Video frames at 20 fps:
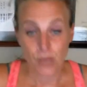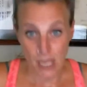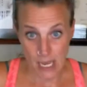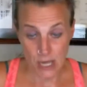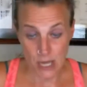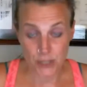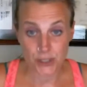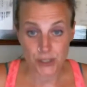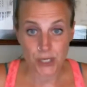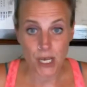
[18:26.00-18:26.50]

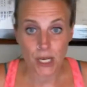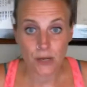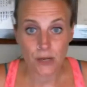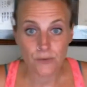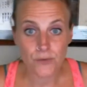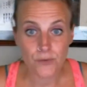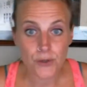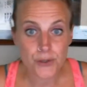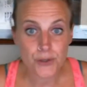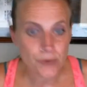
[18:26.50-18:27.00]

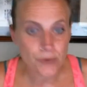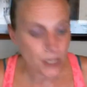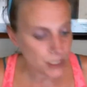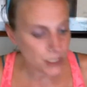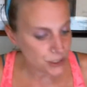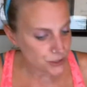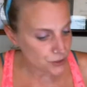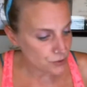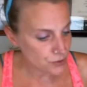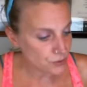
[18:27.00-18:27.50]
Educating Future
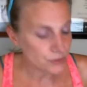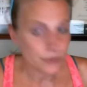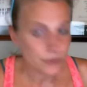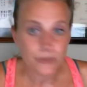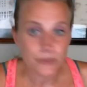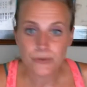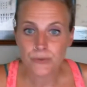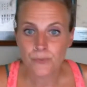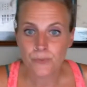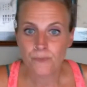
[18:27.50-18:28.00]
Ready
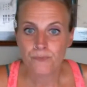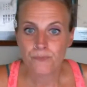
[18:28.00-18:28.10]
Students.